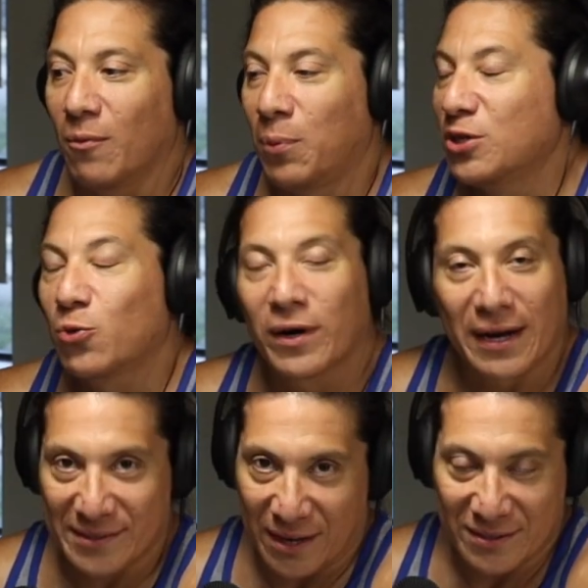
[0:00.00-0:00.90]
bunch of
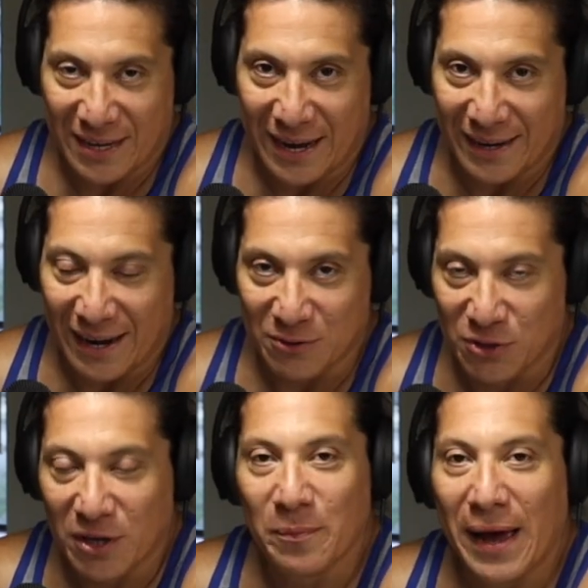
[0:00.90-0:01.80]
workouts outside, and I was
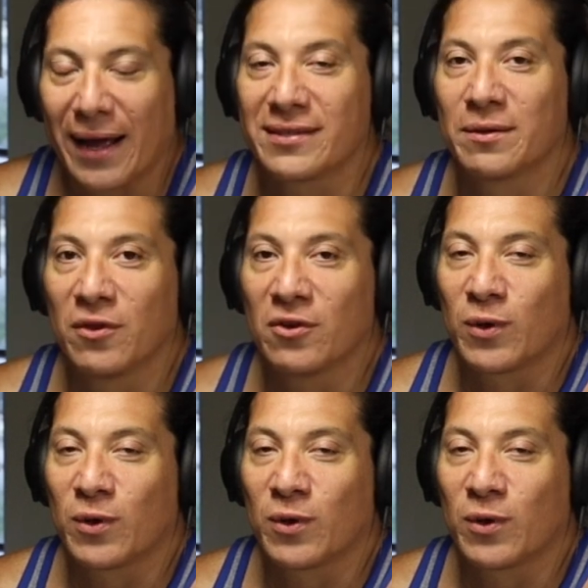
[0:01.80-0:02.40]
looking back at some